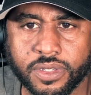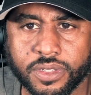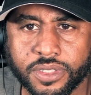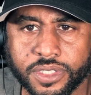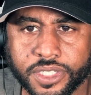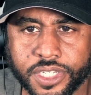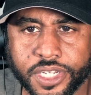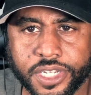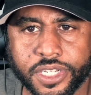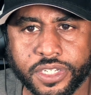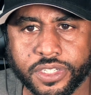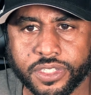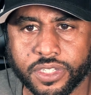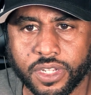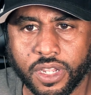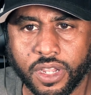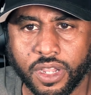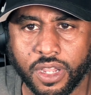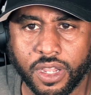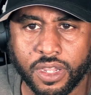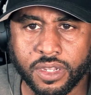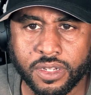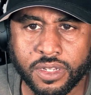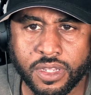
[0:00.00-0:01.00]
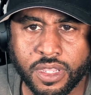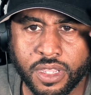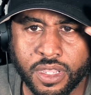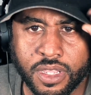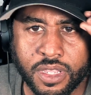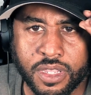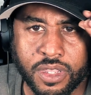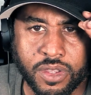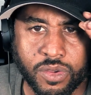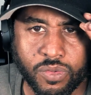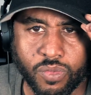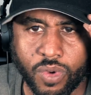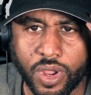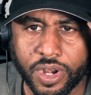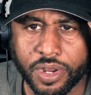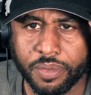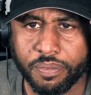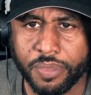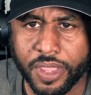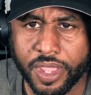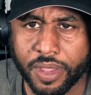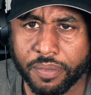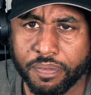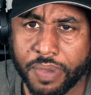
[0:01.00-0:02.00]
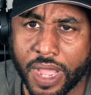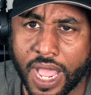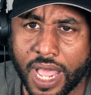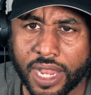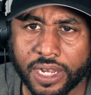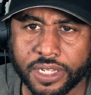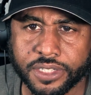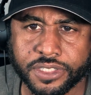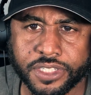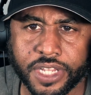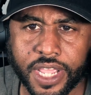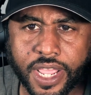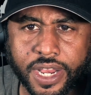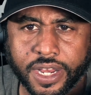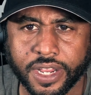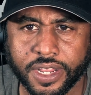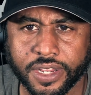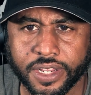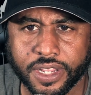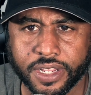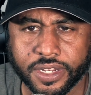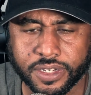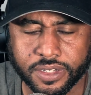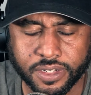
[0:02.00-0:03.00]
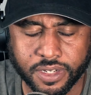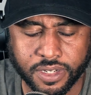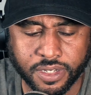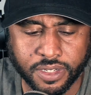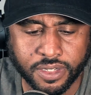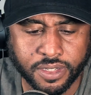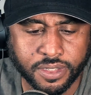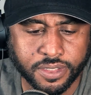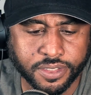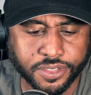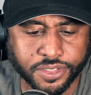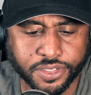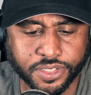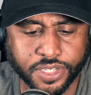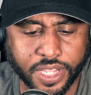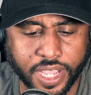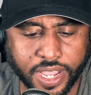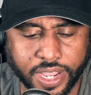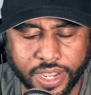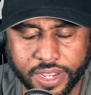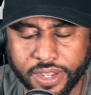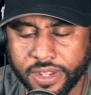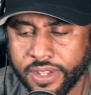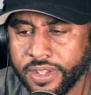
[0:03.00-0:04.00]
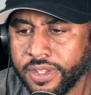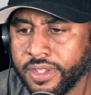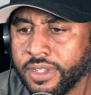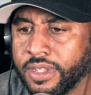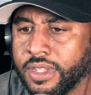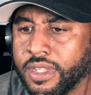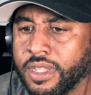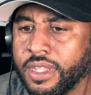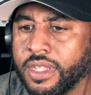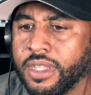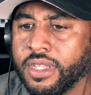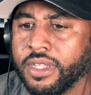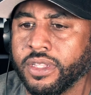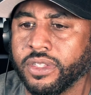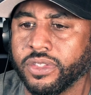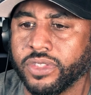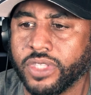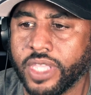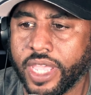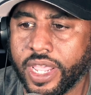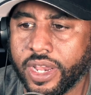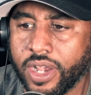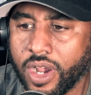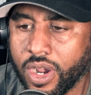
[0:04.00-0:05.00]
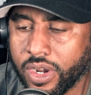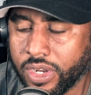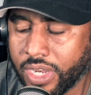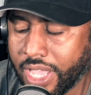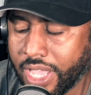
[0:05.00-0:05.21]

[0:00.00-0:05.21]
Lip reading: She's want to be apologetic and say that her